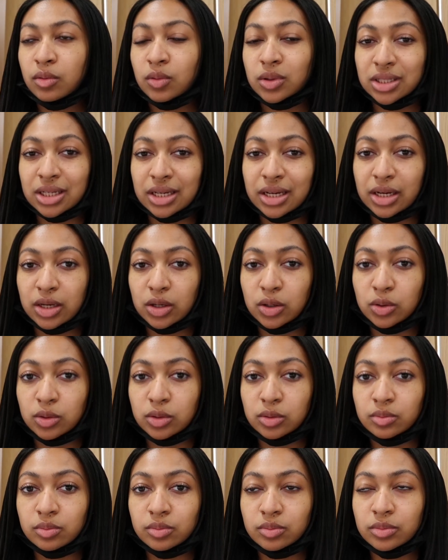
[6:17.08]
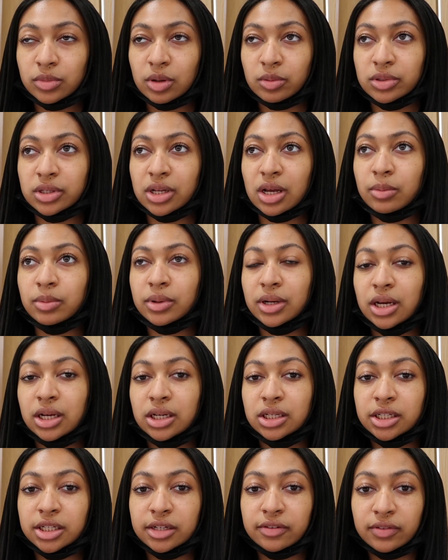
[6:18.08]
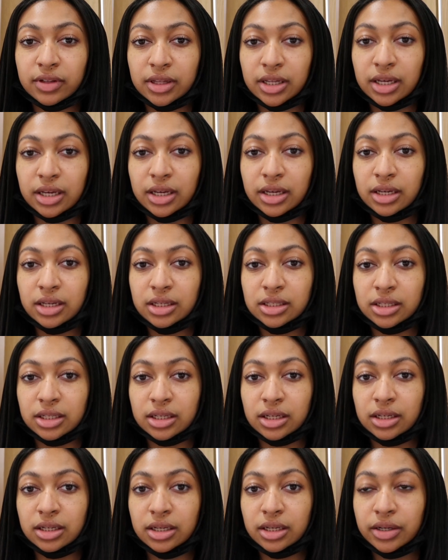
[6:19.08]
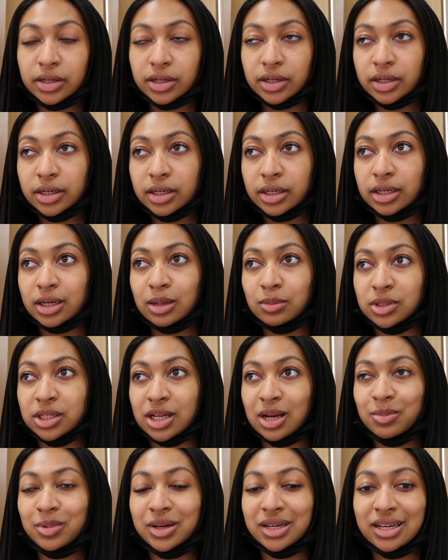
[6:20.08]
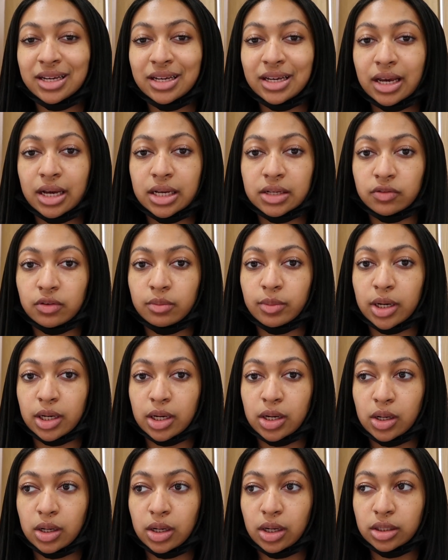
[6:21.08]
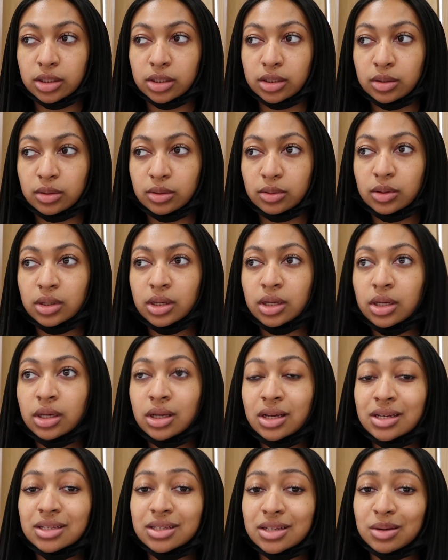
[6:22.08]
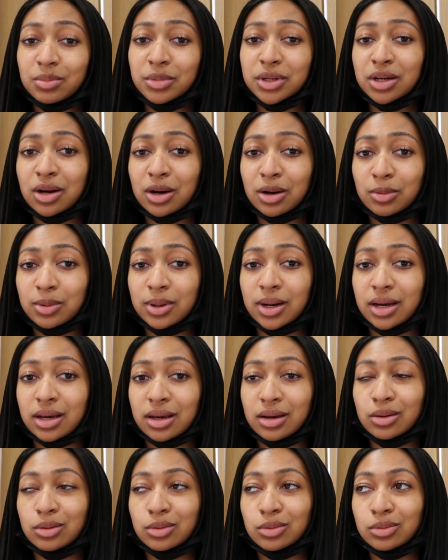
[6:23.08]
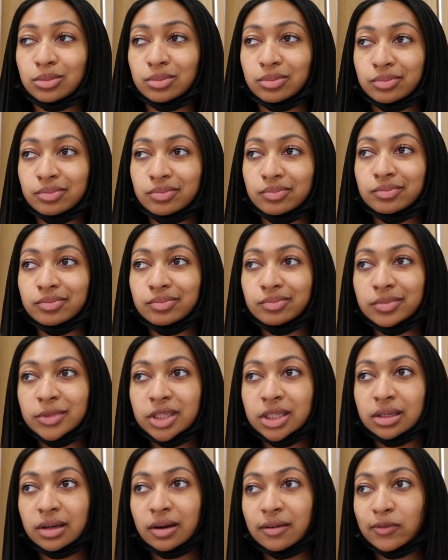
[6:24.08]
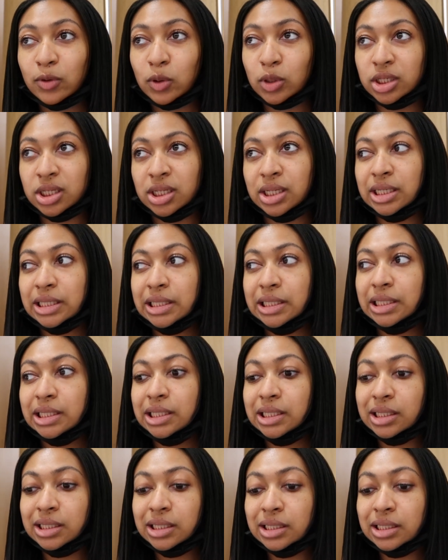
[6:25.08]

Once I get home, I'm stopping at Chick-fil-A to get dinner and I'm stopping to get gas for my car. So it's gonna be dark when I get home, unfortunately.